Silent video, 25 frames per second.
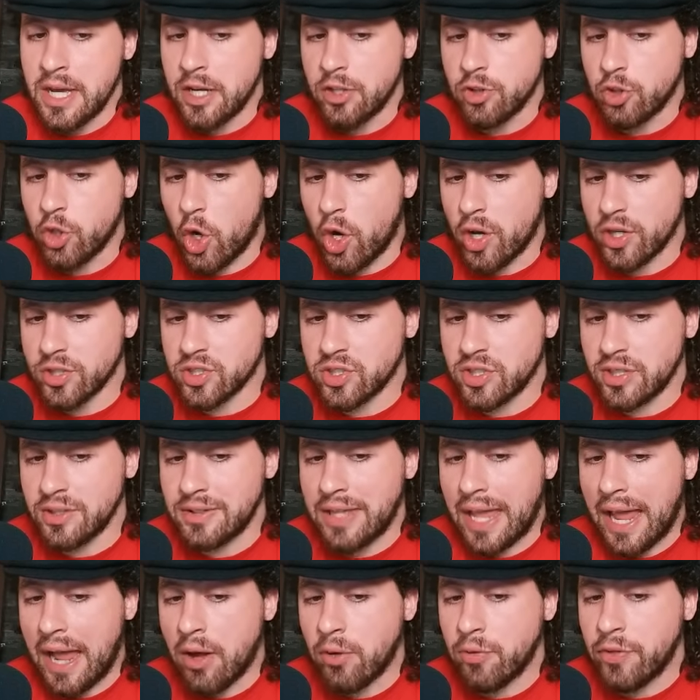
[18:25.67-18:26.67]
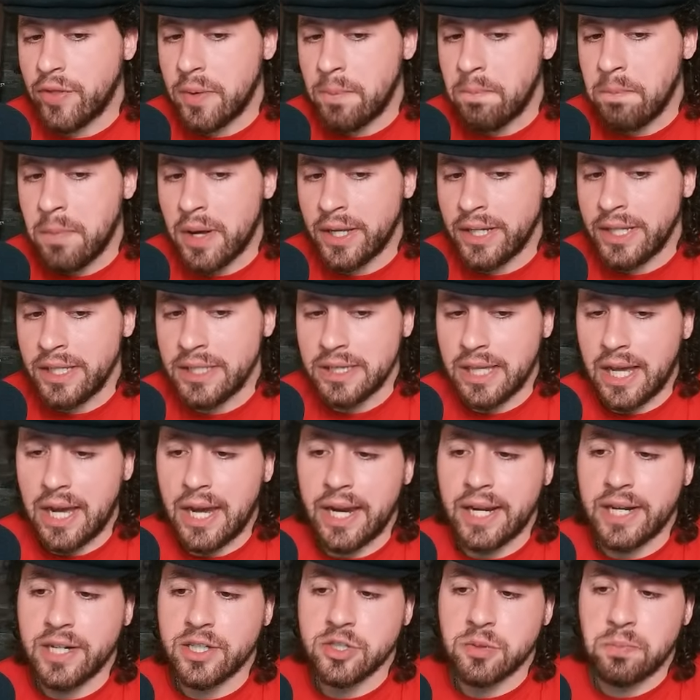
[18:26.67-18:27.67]
Dawson down the money
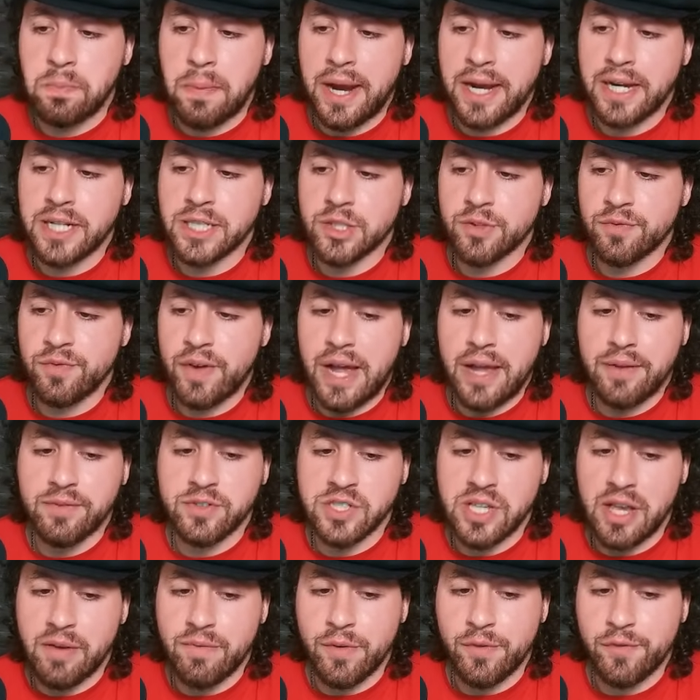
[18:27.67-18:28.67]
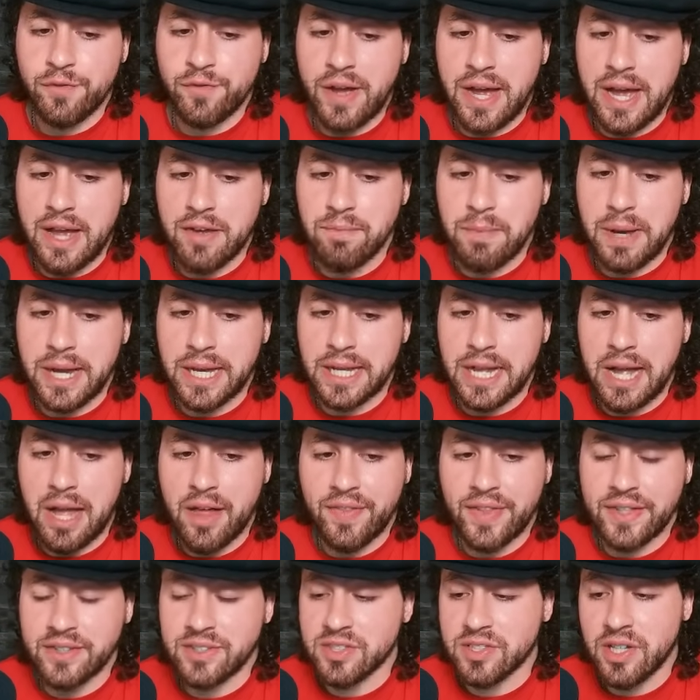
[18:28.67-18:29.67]
line is minus 575. My God,
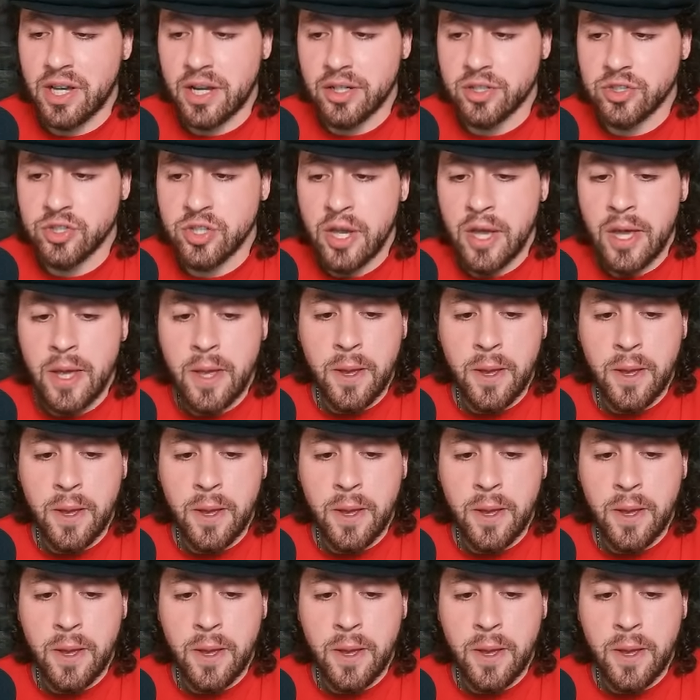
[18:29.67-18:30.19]
that sucks.